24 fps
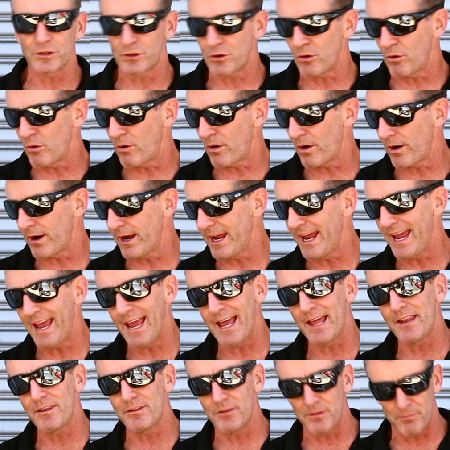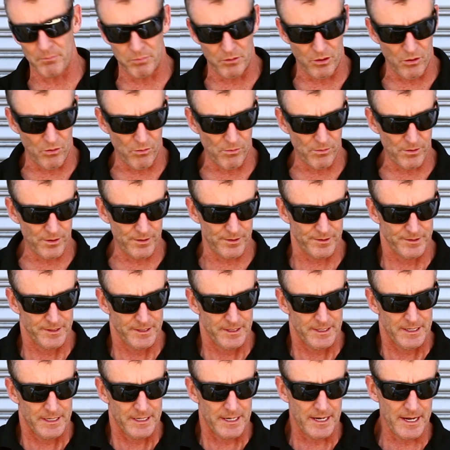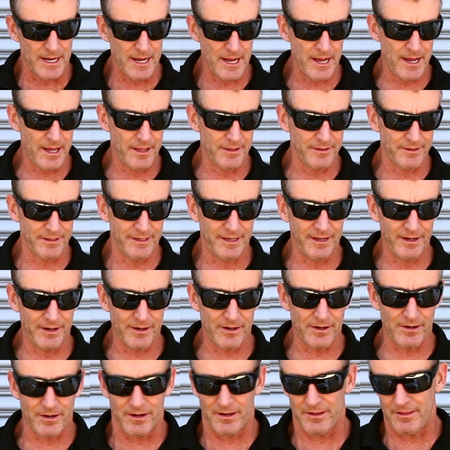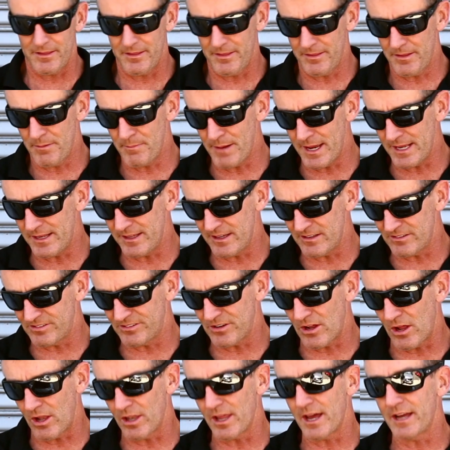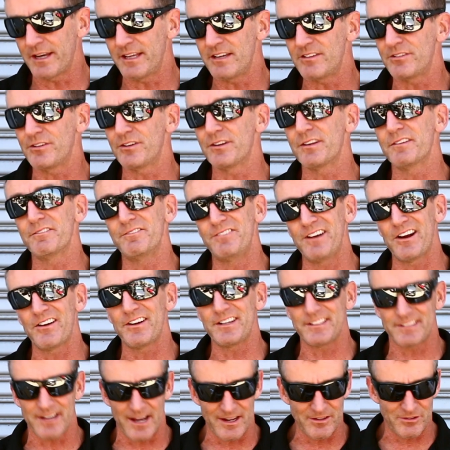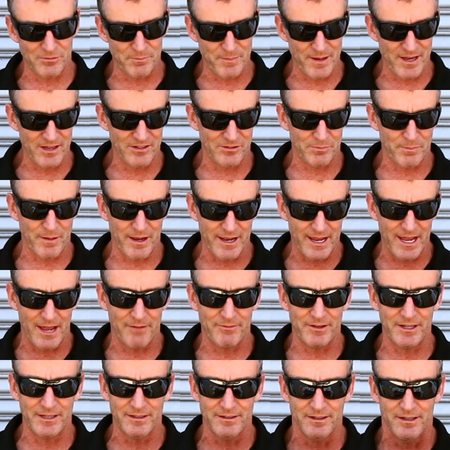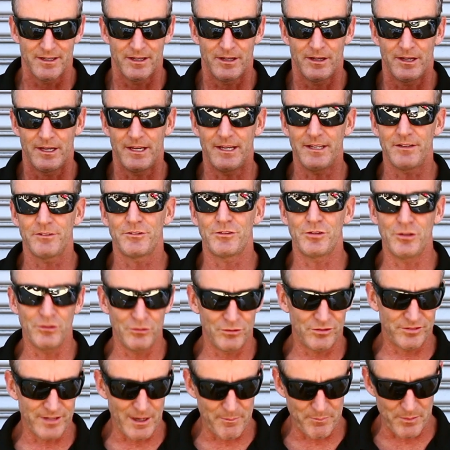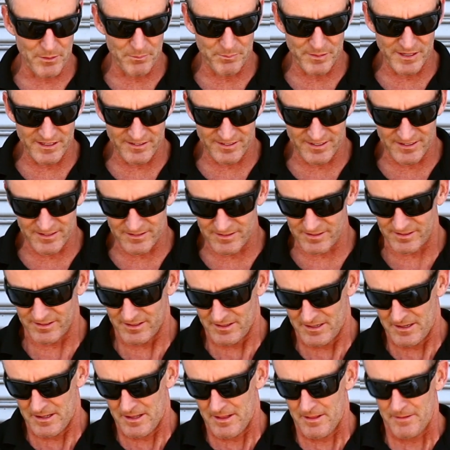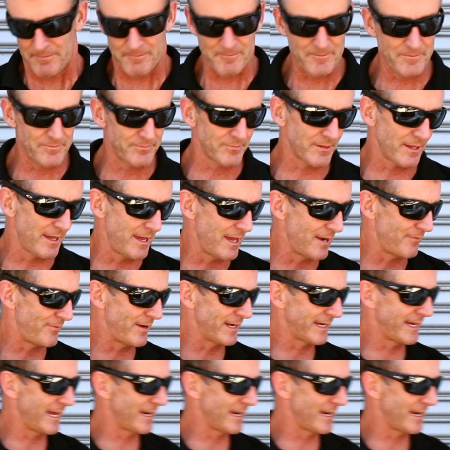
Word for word: the core and the blower. Uh, here, they made the install a lot easier in the very tight space by having it two separate pieces. And if I